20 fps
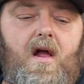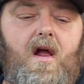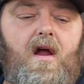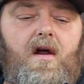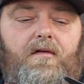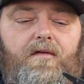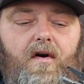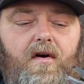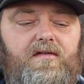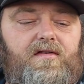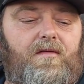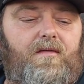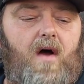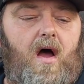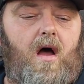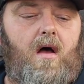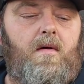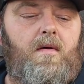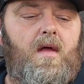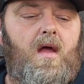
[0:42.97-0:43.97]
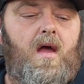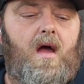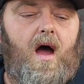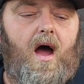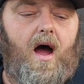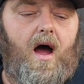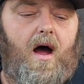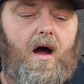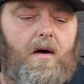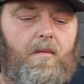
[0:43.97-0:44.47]
First of all,
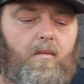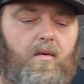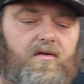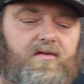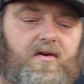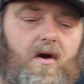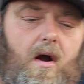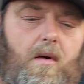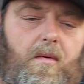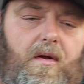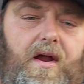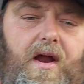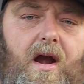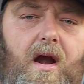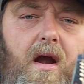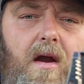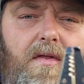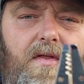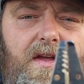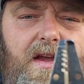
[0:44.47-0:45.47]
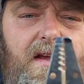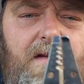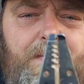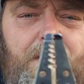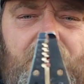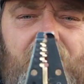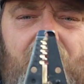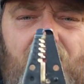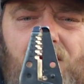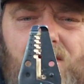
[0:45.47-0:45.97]
we'll start with here. These
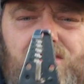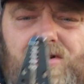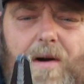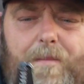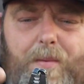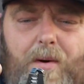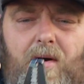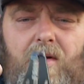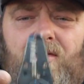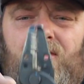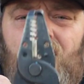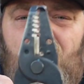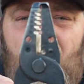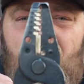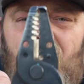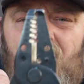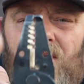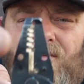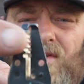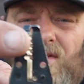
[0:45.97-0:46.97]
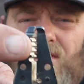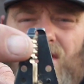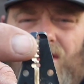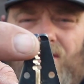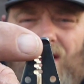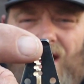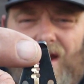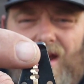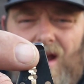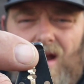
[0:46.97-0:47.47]
particular strippers, if you look
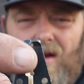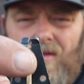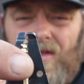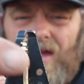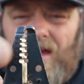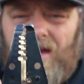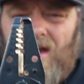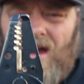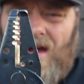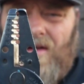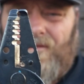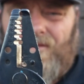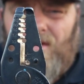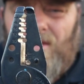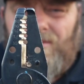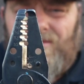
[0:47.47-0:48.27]
right here, they cut from